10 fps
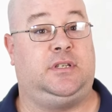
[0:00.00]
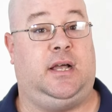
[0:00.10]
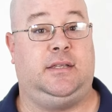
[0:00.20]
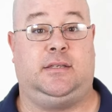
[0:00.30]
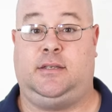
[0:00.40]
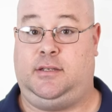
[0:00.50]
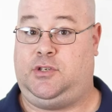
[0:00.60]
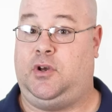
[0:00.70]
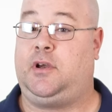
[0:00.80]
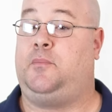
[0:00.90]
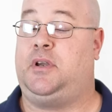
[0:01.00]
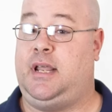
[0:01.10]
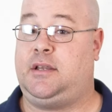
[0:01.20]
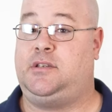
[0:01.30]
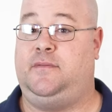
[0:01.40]
sizes and circuit
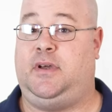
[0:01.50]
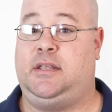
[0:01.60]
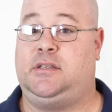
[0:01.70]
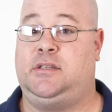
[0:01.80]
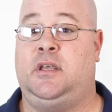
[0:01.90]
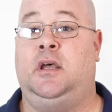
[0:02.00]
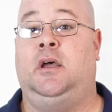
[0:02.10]
protection devices